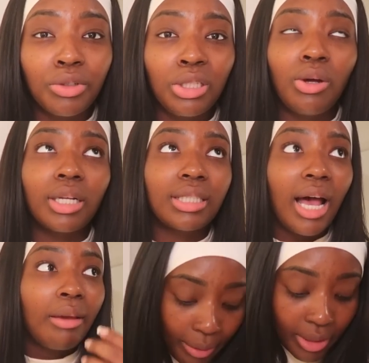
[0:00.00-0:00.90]
a really long
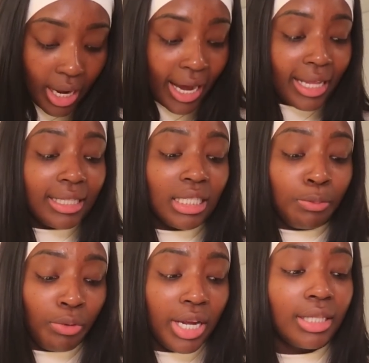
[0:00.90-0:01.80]
time and then i got
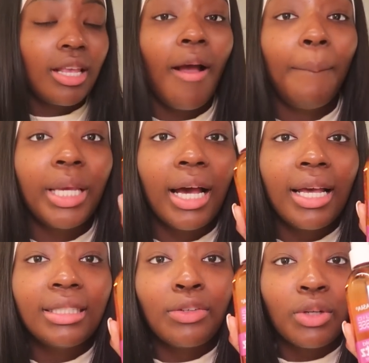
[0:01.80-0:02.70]
spritz
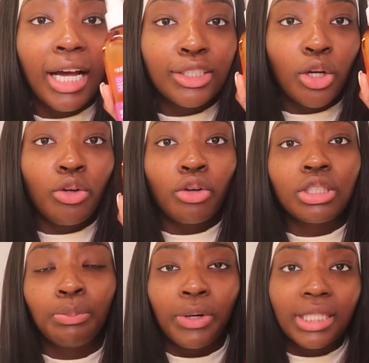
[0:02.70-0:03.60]
because if you guys don't know
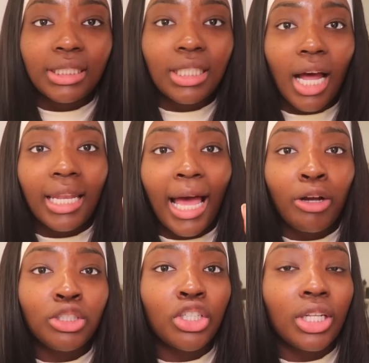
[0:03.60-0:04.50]
spritz
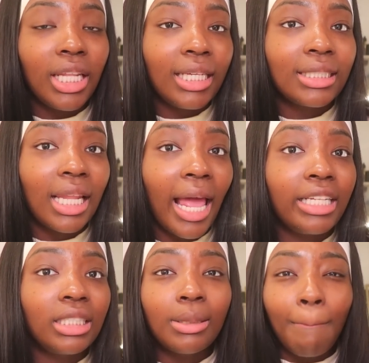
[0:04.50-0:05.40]
allows your lace to
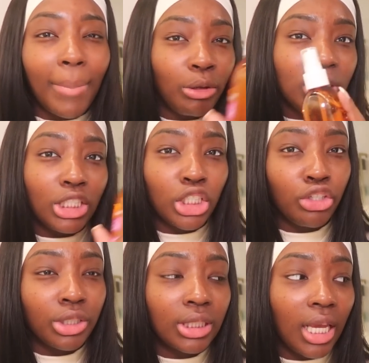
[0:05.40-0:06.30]
like just melt into
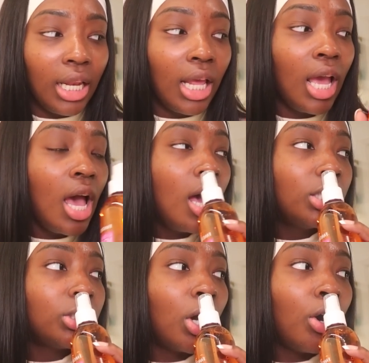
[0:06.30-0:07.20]
your skin
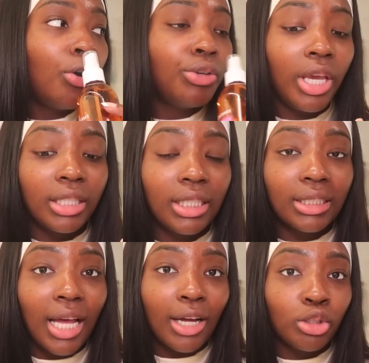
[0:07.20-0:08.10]
so yeah
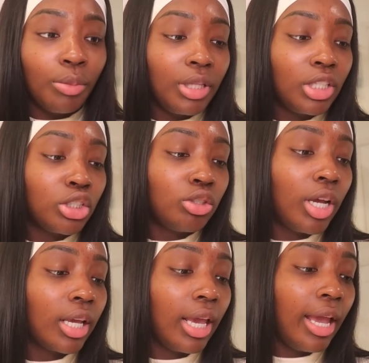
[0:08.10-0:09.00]
tiktok told me this
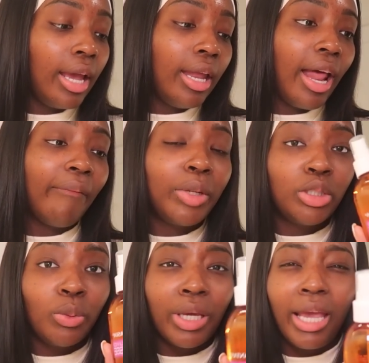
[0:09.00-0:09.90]
trick and i've been
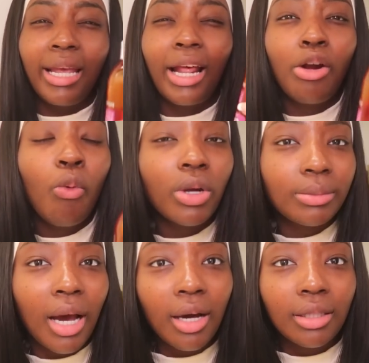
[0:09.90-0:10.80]
doing it and i don't know where's
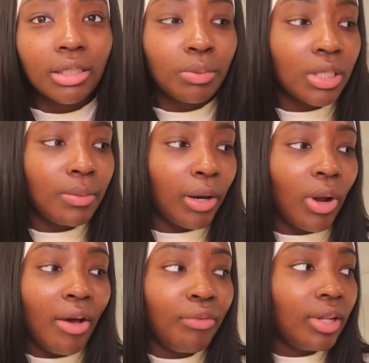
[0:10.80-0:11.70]
my other spritz
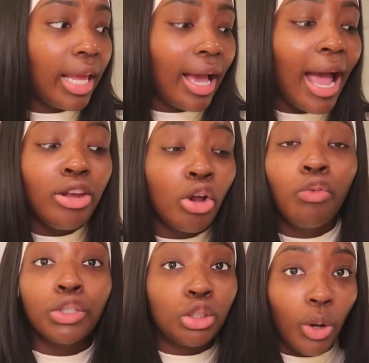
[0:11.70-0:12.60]
bottle i feel like i know
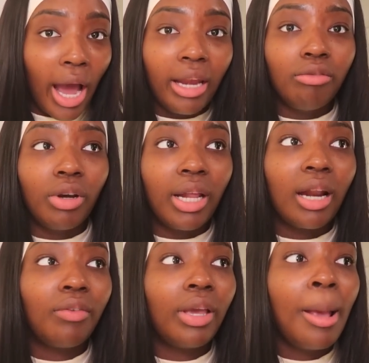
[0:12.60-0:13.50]
for sure i didn't run
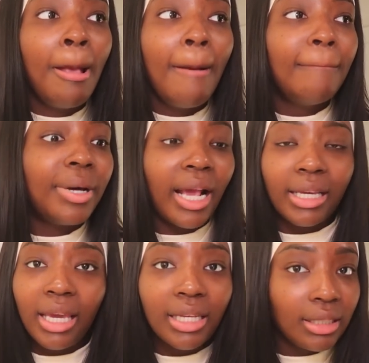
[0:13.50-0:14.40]
out of it but i
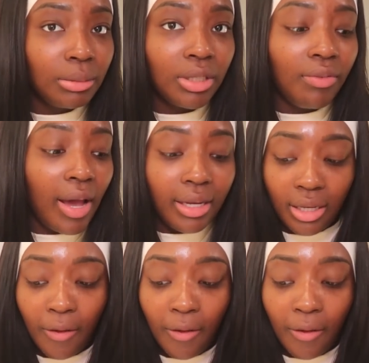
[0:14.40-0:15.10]
can't seem to find